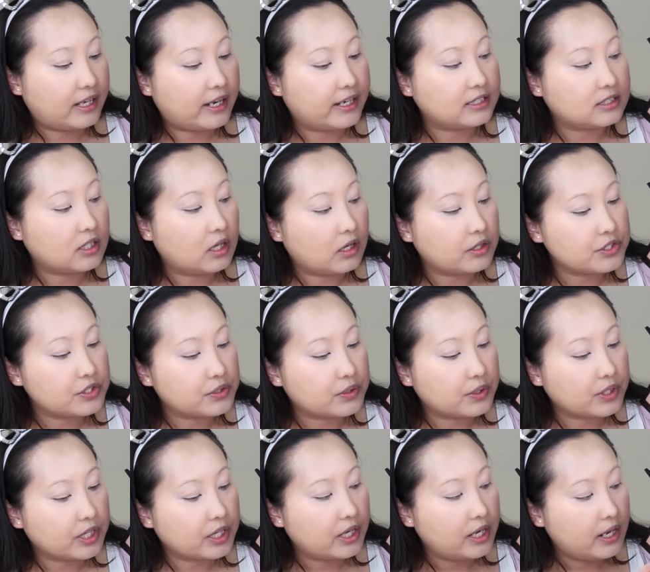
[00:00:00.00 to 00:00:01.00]
Light
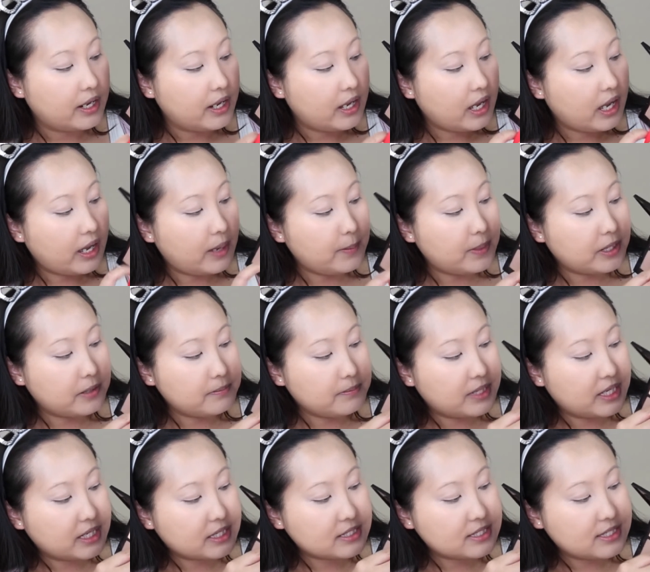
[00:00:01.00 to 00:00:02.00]
Contour. I'm gonna
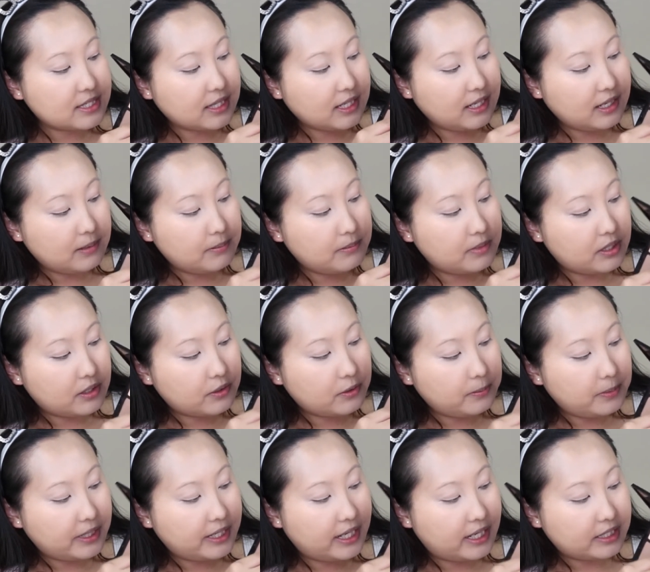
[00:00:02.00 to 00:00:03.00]
mix the middle
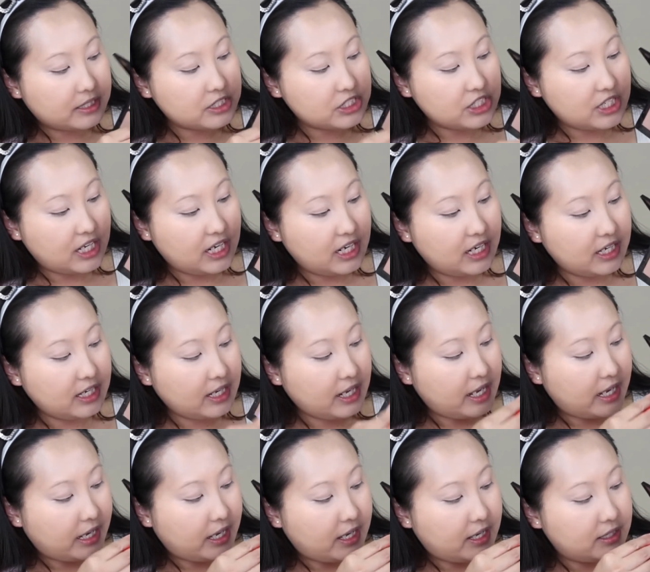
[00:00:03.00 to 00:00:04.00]
banana shade
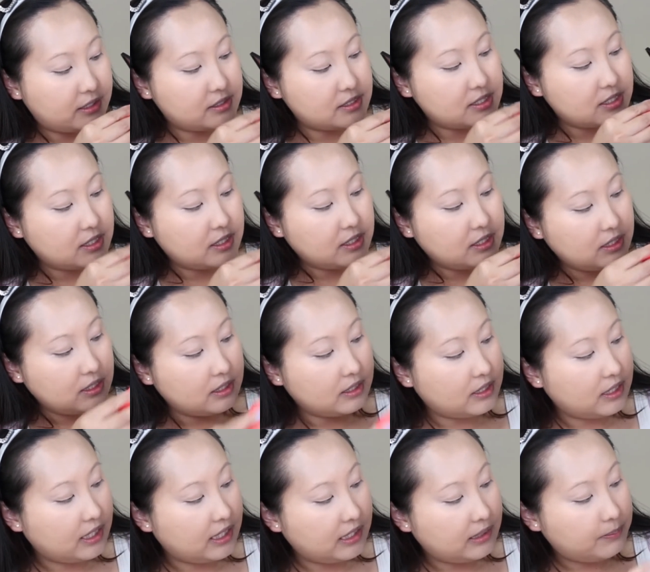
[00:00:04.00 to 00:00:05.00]
and
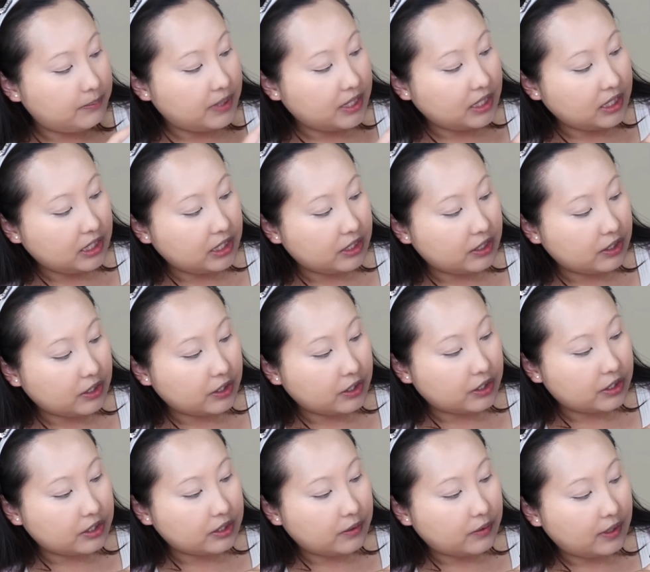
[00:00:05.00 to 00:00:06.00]
the
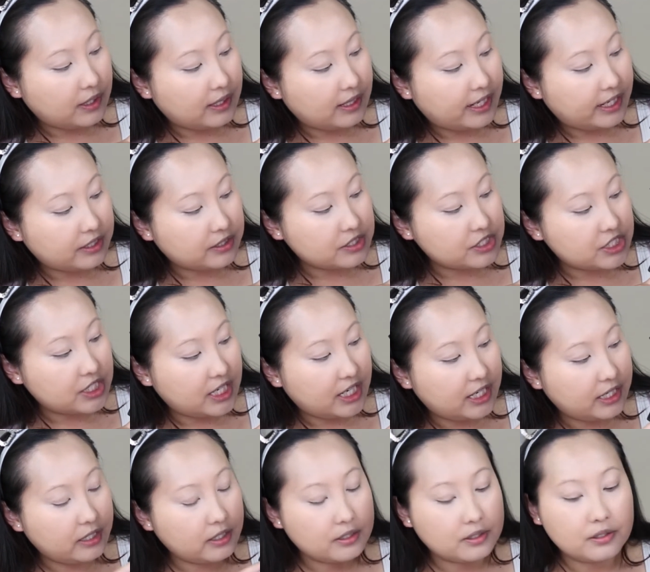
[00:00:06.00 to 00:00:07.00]
pinkier lighter
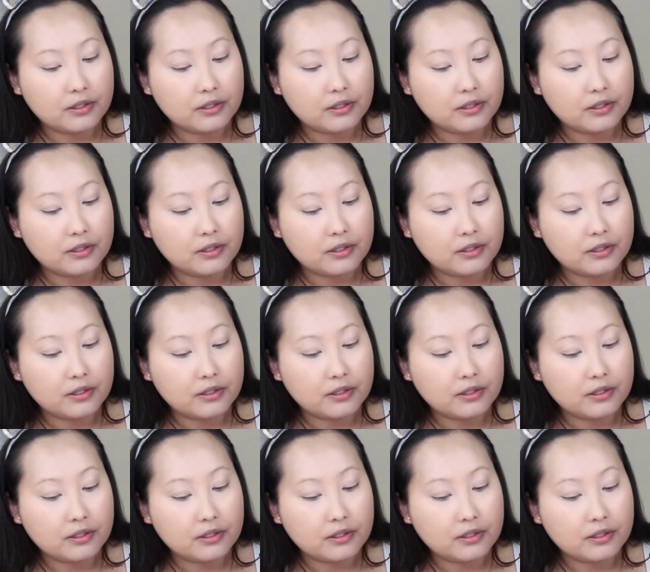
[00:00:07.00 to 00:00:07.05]
shade.